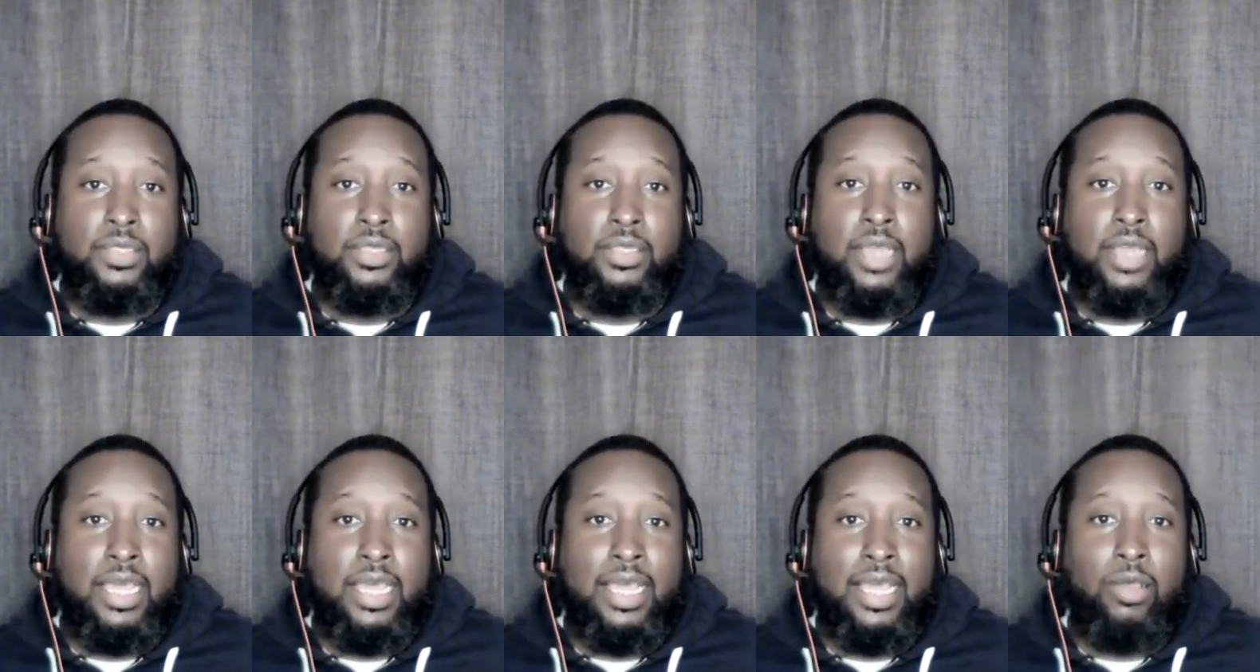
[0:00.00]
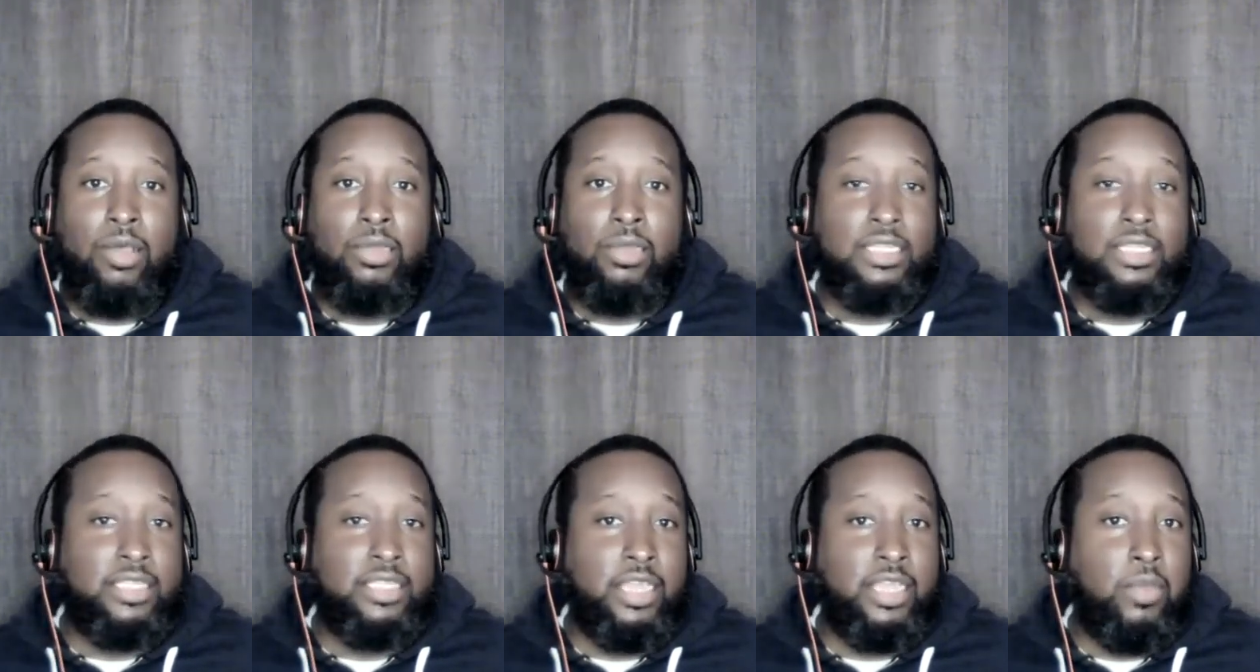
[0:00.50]
You know, I, I
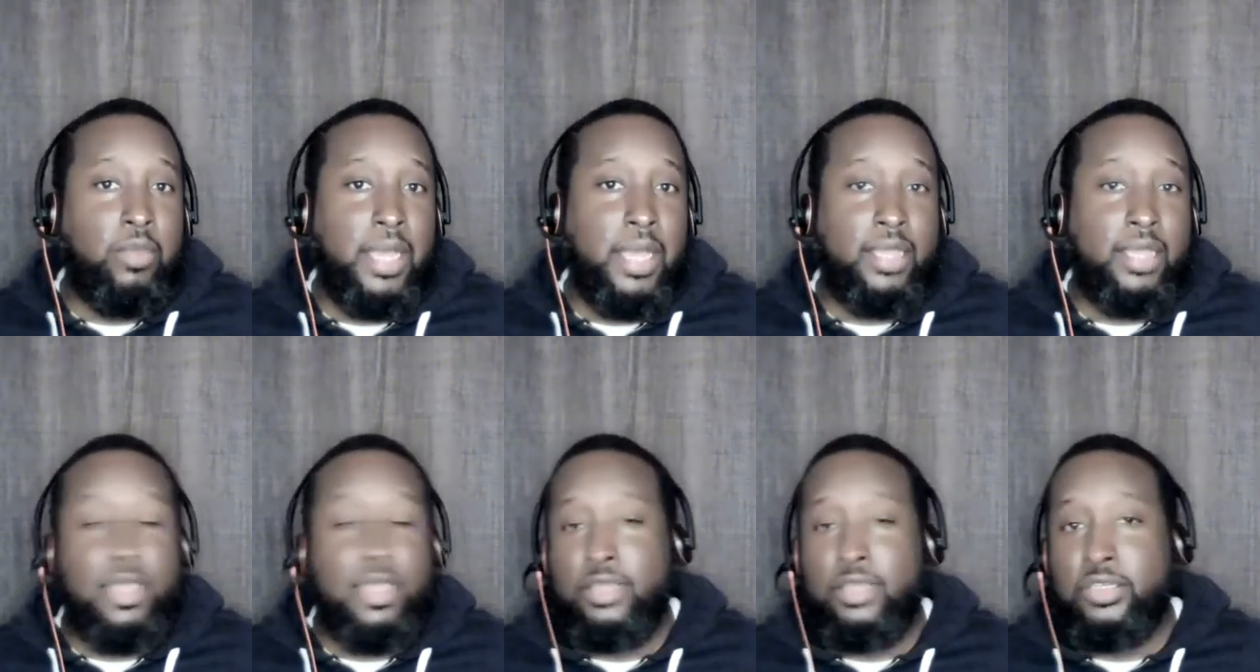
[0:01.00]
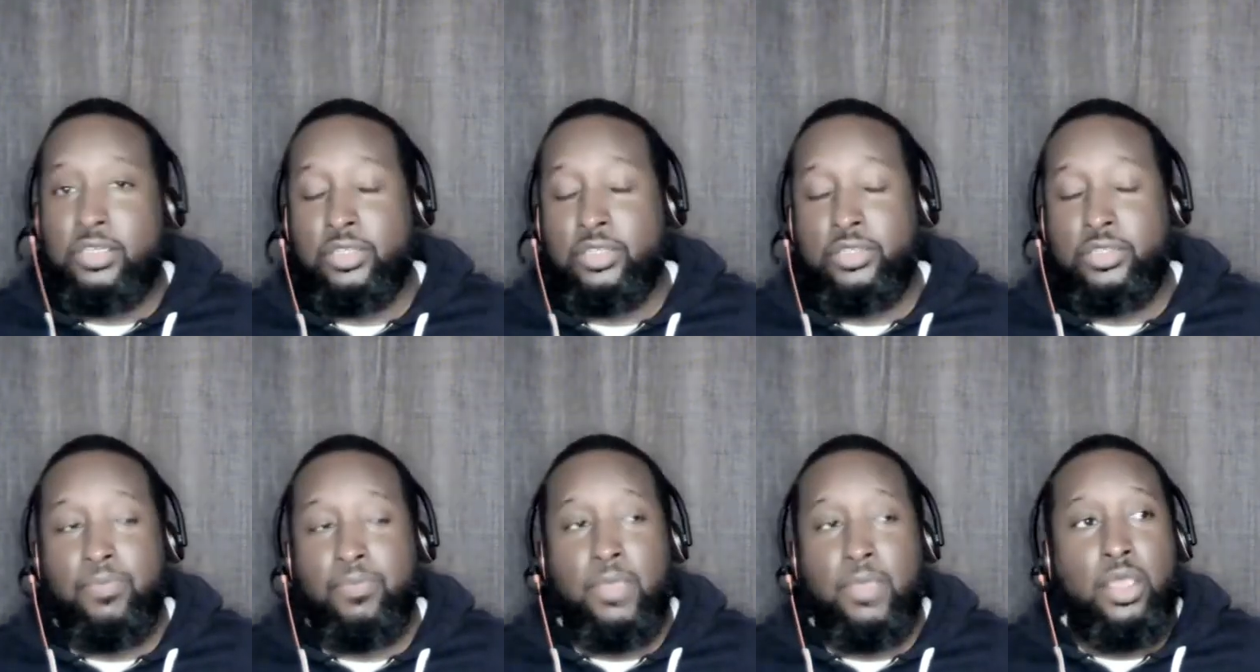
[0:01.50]
don't need that on my
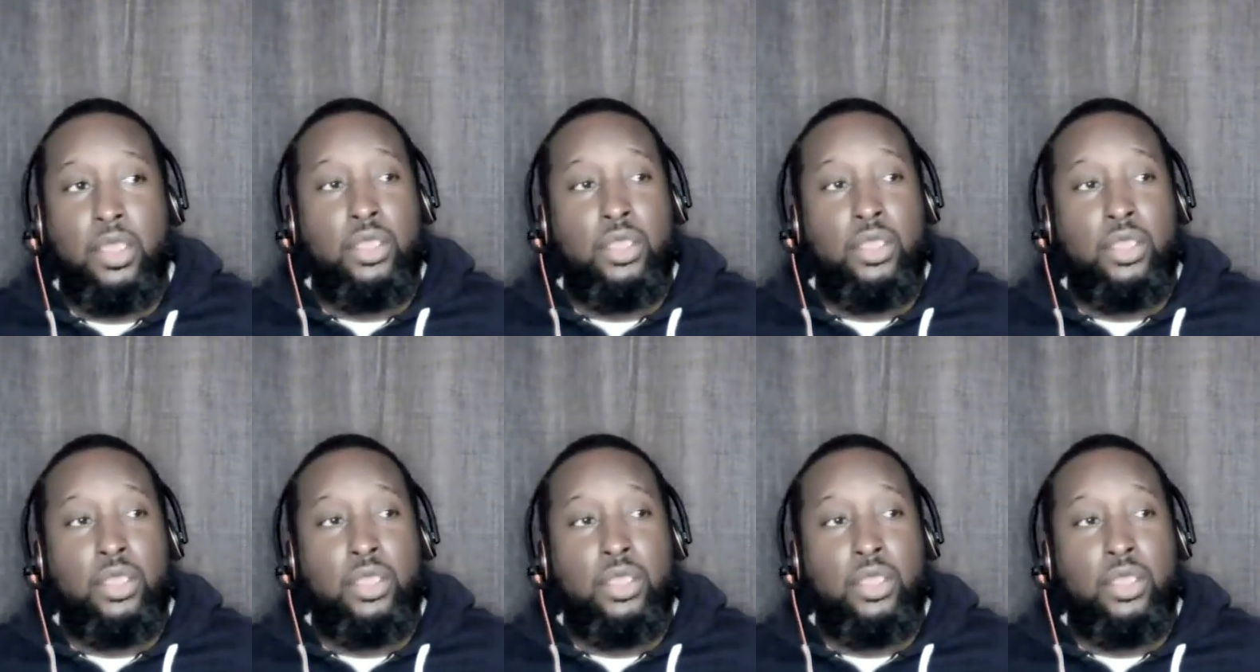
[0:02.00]
conscience.